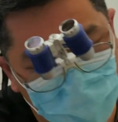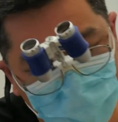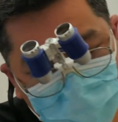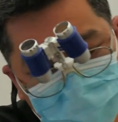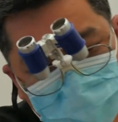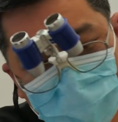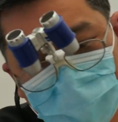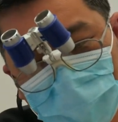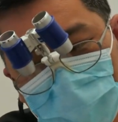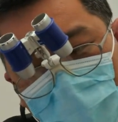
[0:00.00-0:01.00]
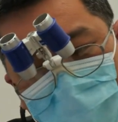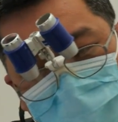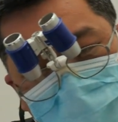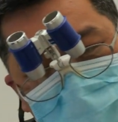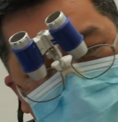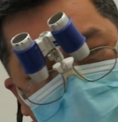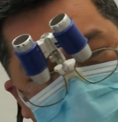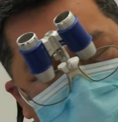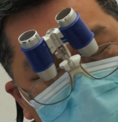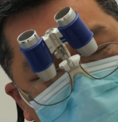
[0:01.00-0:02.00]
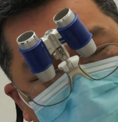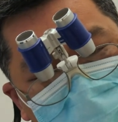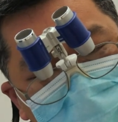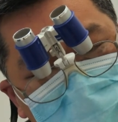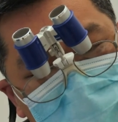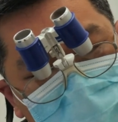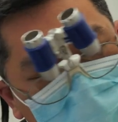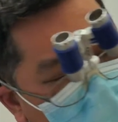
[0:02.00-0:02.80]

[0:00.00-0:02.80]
is an application where we can see how